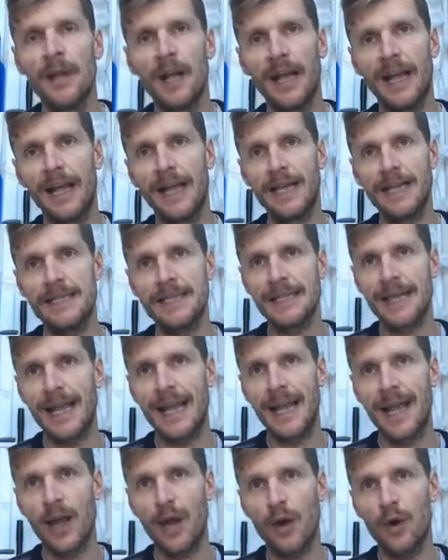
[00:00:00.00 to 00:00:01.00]
And
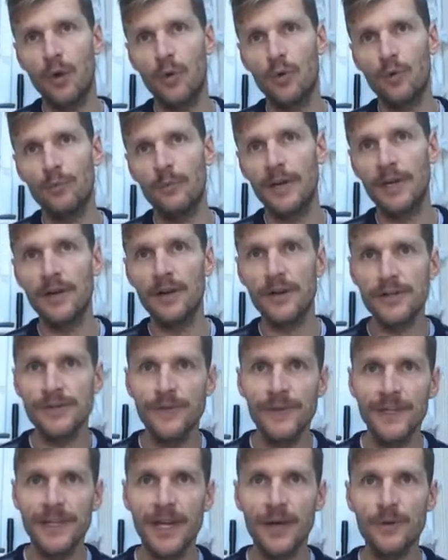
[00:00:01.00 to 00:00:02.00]
how my
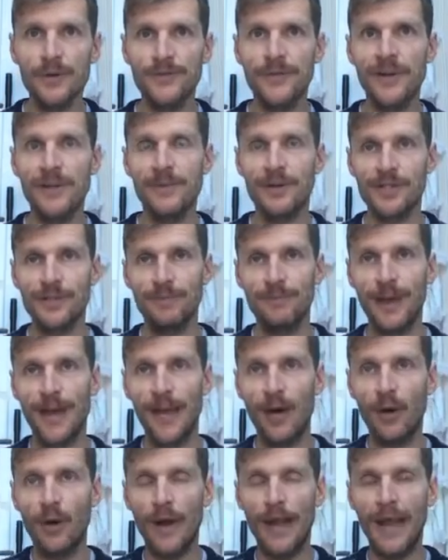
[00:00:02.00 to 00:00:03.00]
last video was very much
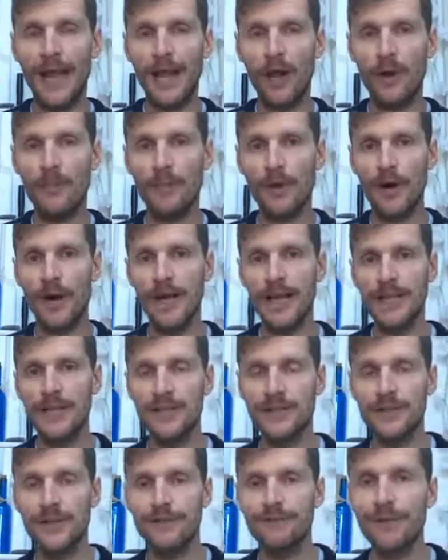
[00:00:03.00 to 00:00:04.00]
about how my
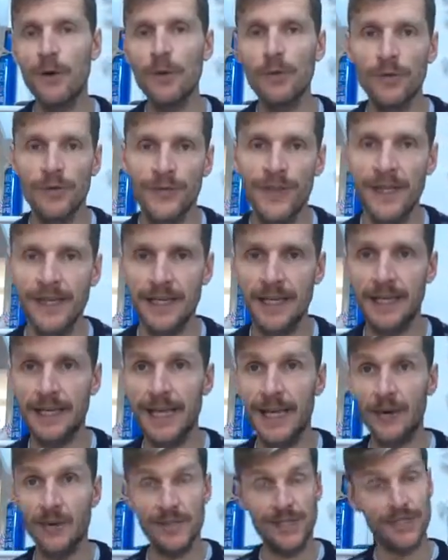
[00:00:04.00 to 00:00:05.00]
default thinking
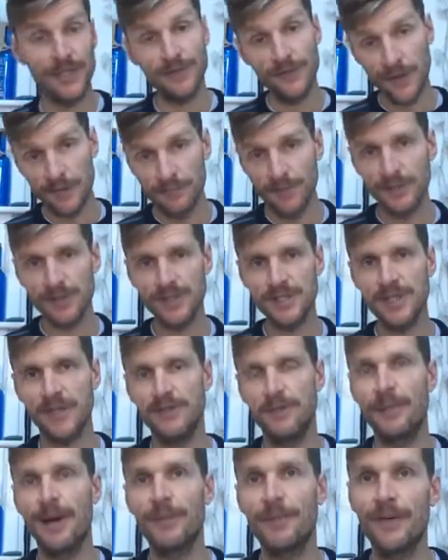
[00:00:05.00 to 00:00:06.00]
now is actually very
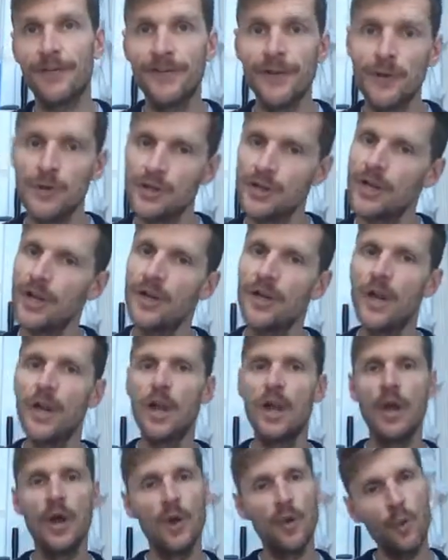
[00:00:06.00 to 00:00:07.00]
positive about my future,
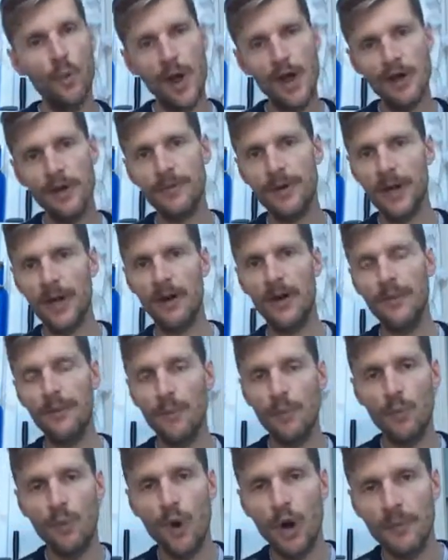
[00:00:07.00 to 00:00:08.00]
where I'm
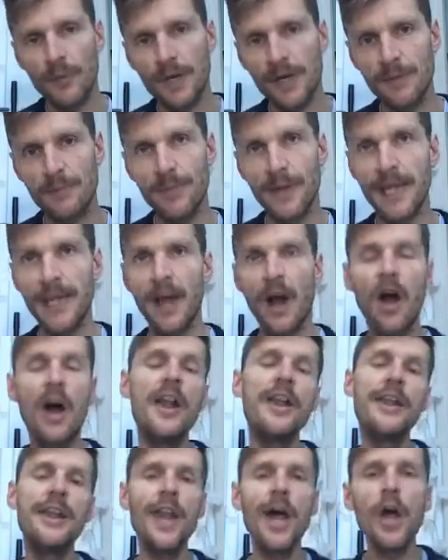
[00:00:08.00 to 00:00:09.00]
going, what I'm going to be.
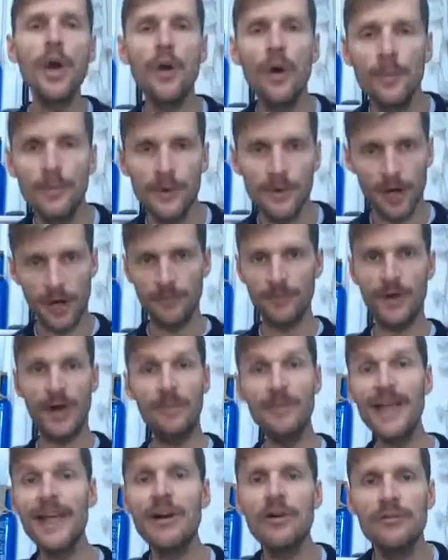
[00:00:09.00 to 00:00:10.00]
I know
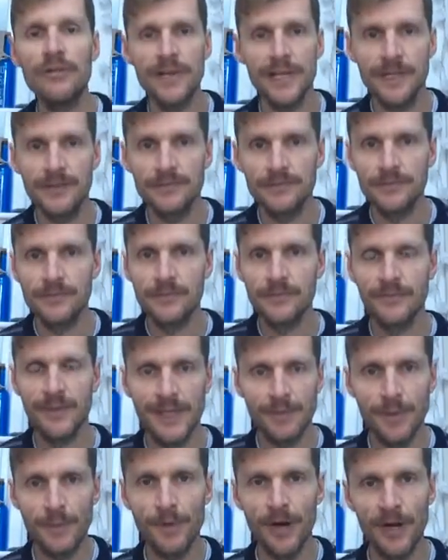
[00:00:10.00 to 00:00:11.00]
I'm there already
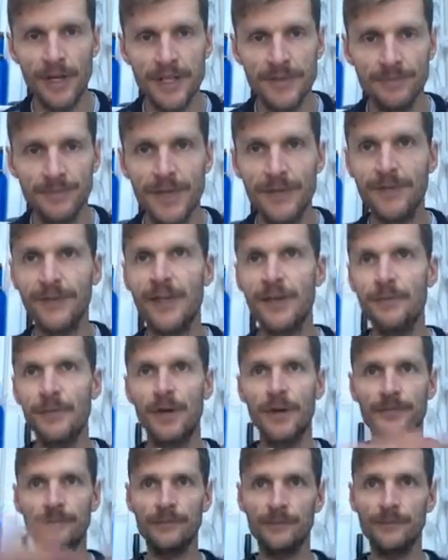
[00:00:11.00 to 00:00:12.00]
in my mind, even though
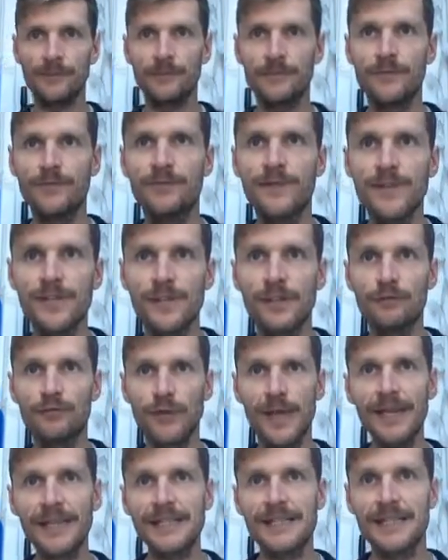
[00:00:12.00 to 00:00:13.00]
my physical
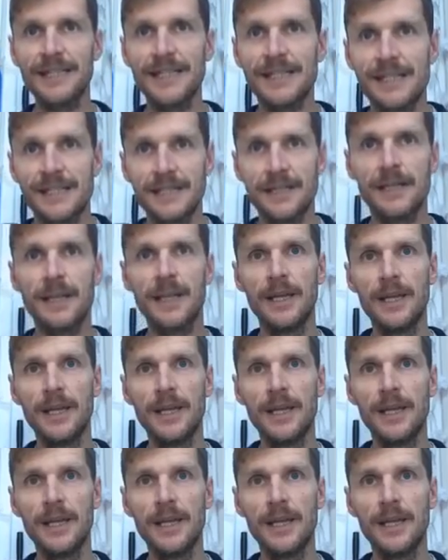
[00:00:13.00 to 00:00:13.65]
reality doesn't